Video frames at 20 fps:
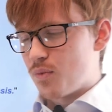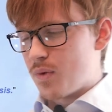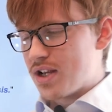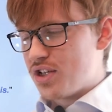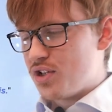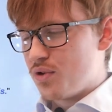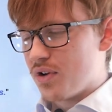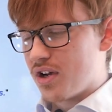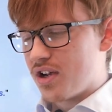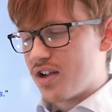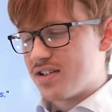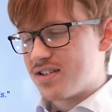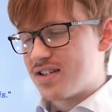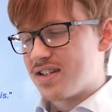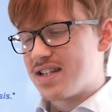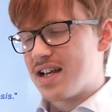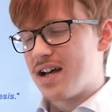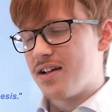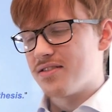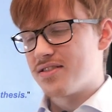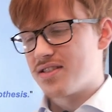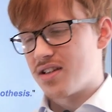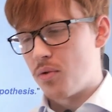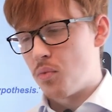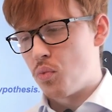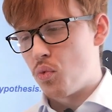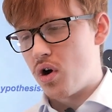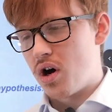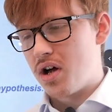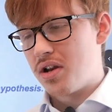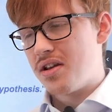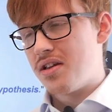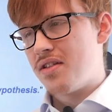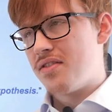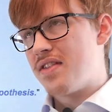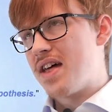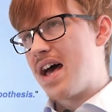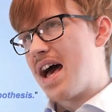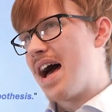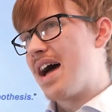when you are going to tell someone
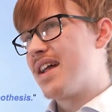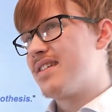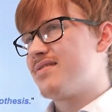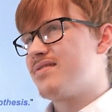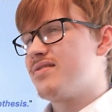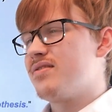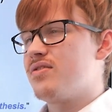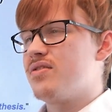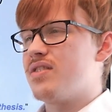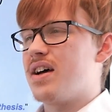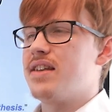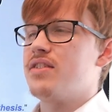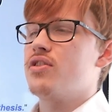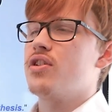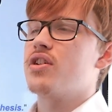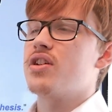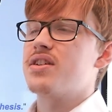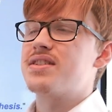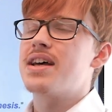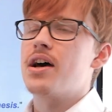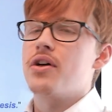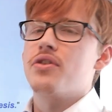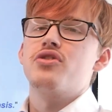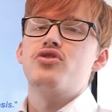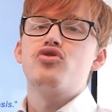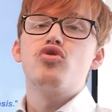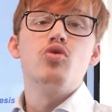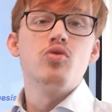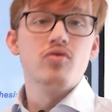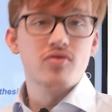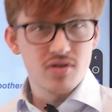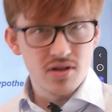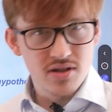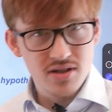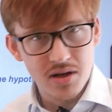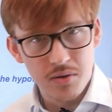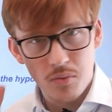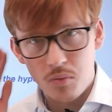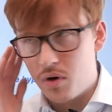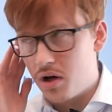that you're going to tell the truth to
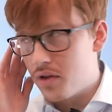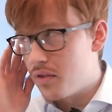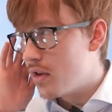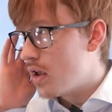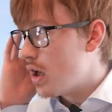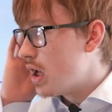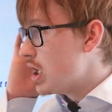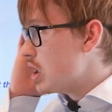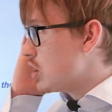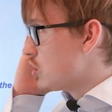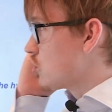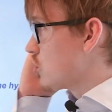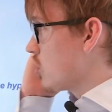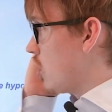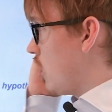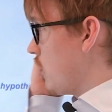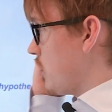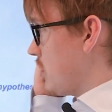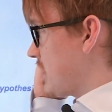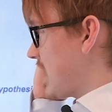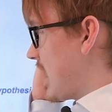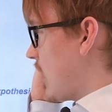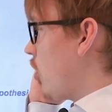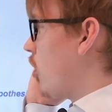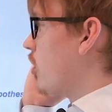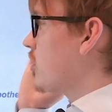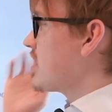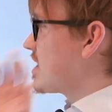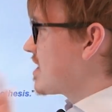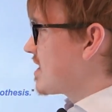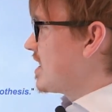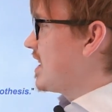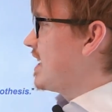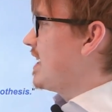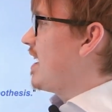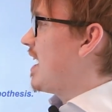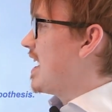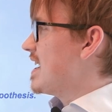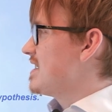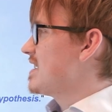someone. So you say,
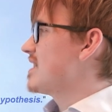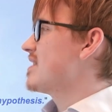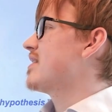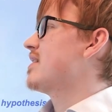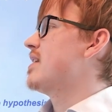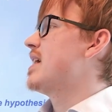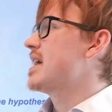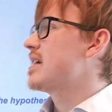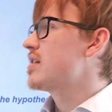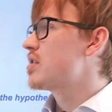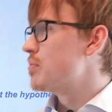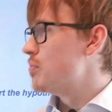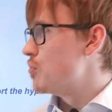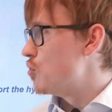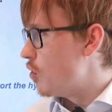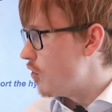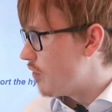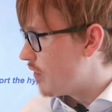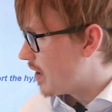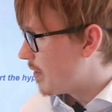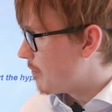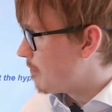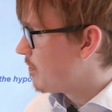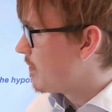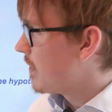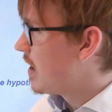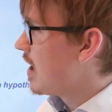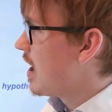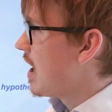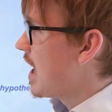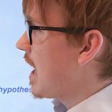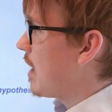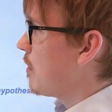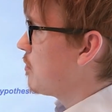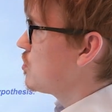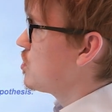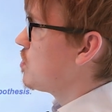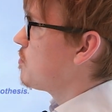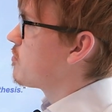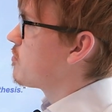honestly, I didn't like the movie. How would you